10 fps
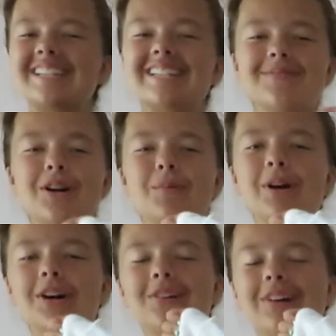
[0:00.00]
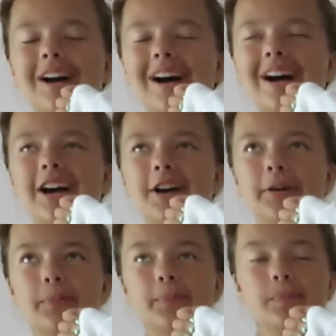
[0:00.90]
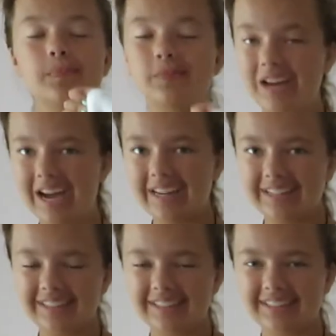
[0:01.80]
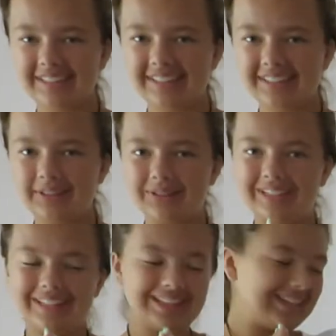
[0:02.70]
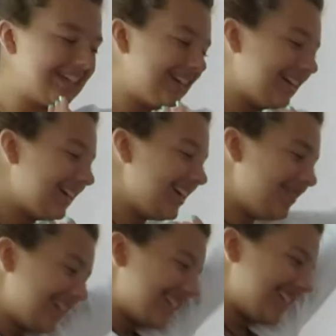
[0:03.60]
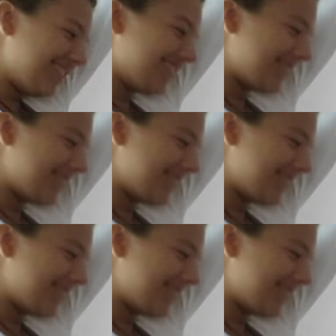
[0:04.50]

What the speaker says: it's Momo. I'm back with a bookshelf